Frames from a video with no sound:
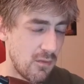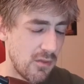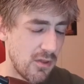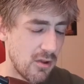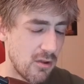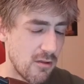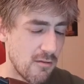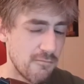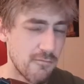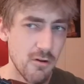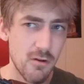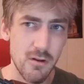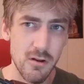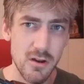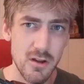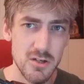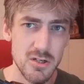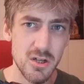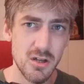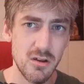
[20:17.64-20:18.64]
They've got
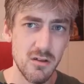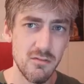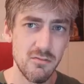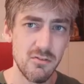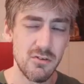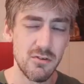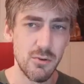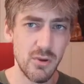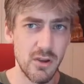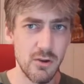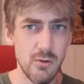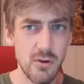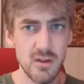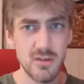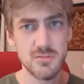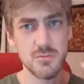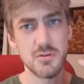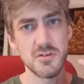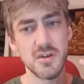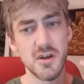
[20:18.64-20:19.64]
initiatives to
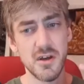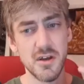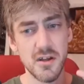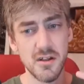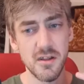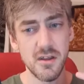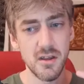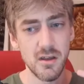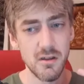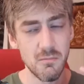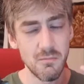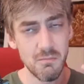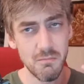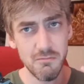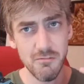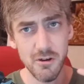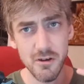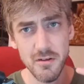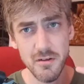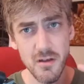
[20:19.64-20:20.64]
increase recycling and
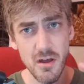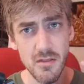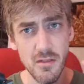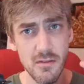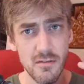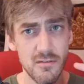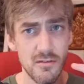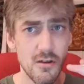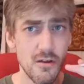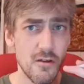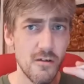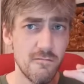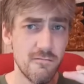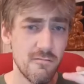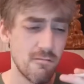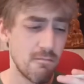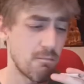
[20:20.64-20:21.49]
freaking other stuff.